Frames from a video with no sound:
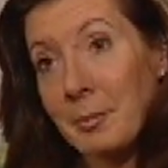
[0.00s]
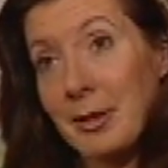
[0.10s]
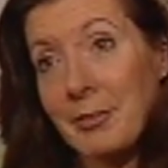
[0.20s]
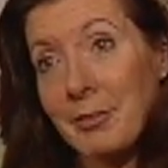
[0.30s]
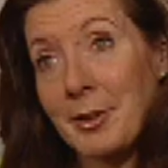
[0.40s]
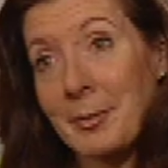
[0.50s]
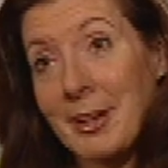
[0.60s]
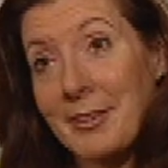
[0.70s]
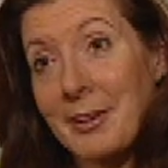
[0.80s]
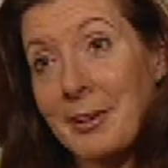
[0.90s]
to me the film
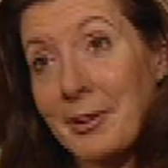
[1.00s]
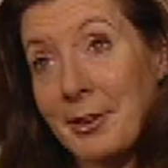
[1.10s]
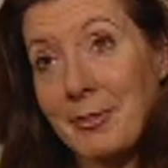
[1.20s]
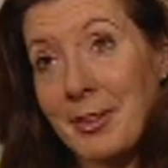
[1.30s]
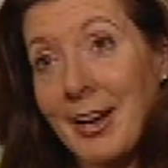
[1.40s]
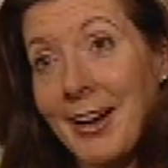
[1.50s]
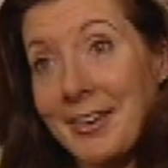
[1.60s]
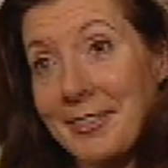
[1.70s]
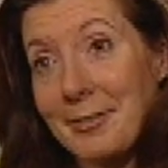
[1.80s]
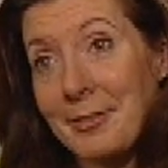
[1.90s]
had a look of the
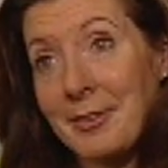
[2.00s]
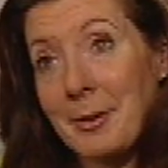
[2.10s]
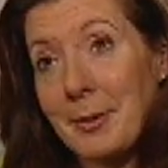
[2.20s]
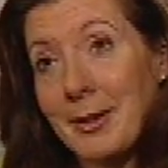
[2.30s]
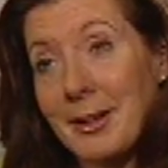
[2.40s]
height of summer,